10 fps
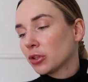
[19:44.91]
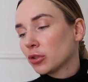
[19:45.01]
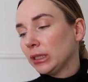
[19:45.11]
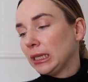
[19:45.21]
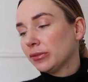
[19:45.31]

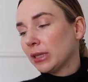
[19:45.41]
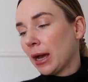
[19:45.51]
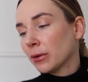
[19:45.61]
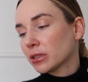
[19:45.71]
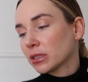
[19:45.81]
to even
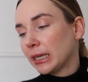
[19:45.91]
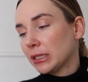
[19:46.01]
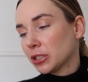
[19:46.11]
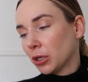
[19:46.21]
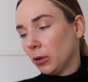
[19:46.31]
out
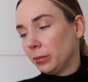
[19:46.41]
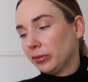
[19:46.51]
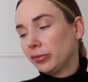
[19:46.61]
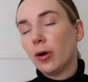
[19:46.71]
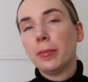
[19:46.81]
skin tone
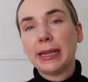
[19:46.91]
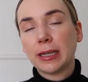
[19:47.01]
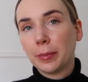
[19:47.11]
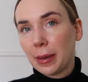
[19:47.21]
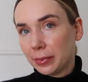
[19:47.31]
before
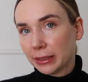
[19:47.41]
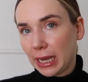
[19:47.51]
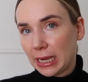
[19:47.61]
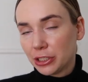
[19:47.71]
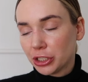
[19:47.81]
makeup
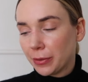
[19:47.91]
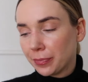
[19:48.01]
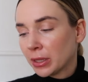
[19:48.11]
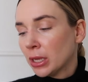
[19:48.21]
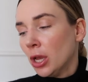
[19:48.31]
application.